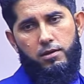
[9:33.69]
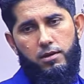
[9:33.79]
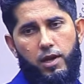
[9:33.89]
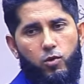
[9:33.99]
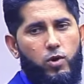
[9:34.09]

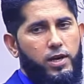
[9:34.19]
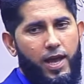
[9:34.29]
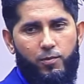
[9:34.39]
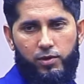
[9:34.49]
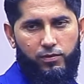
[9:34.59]
like what
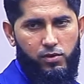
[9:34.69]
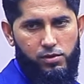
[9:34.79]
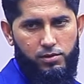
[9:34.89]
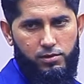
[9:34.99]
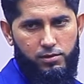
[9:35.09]
happened
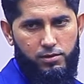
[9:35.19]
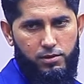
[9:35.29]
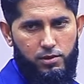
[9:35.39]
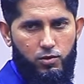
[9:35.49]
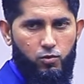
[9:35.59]
first,
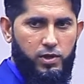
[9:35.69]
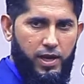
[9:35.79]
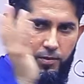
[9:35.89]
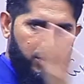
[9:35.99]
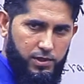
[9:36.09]
what
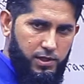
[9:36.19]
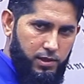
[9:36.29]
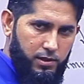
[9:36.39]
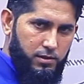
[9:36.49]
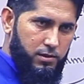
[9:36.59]
happened
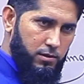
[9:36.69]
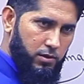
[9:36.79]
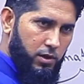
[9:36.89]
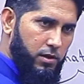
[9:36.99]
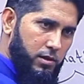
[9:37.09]
second,
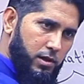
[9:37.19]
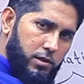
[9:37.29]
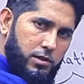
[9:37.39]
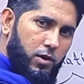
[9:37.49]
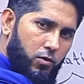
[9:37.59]
third,
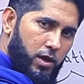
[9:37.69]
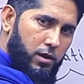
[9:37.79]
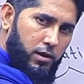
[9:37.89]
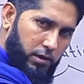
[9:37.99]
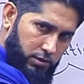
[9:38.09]
and so on.
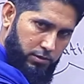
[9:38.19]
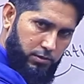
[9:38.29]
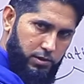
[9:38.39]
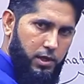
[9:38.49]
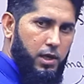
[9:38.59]
Understood?